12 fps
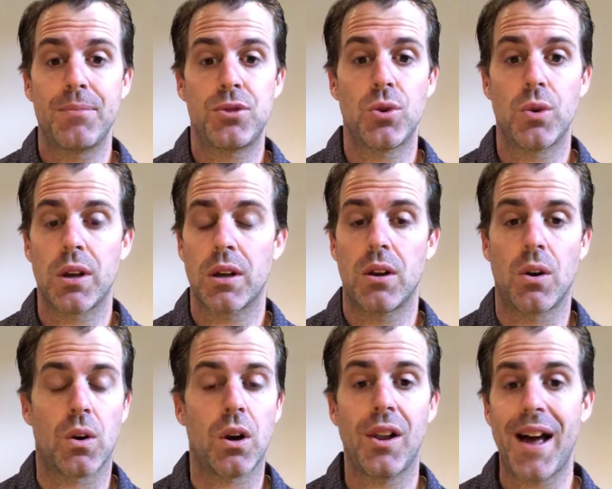I'm doing,
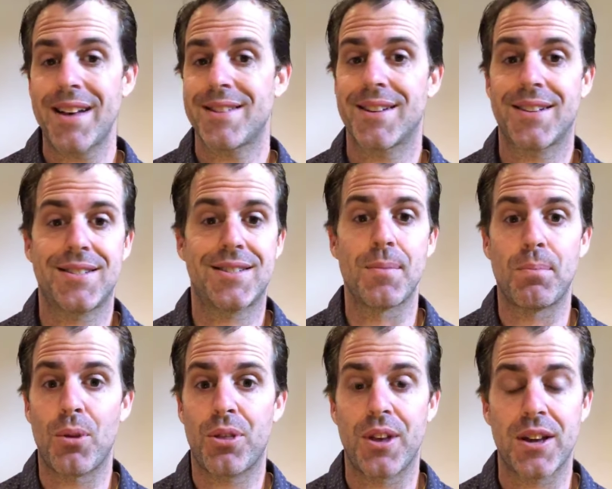classic
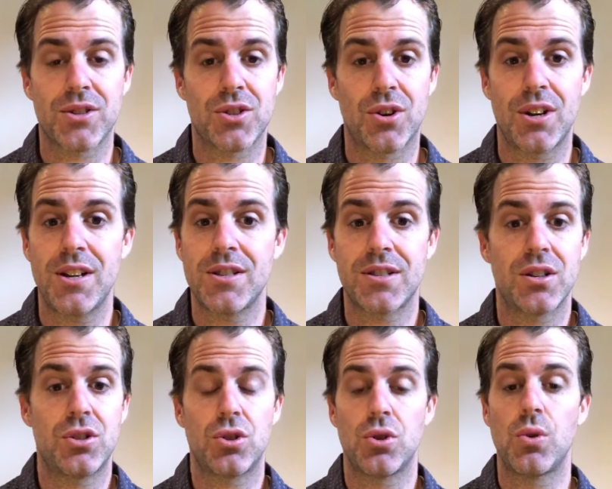simple things that are easy
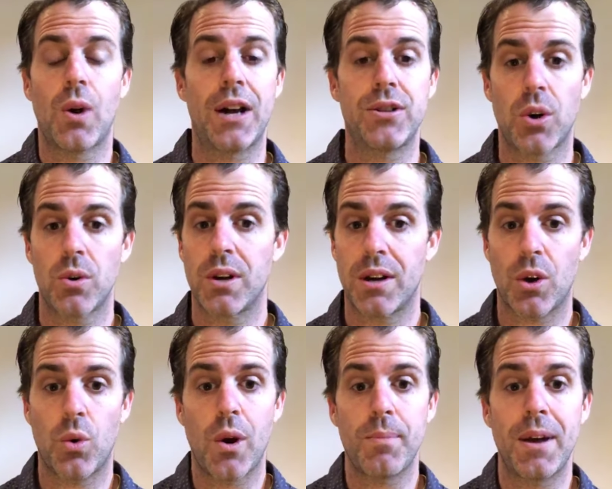to do. I don't need
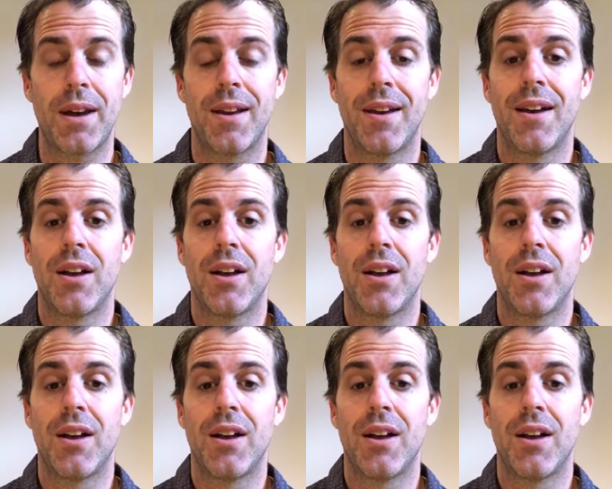equipment.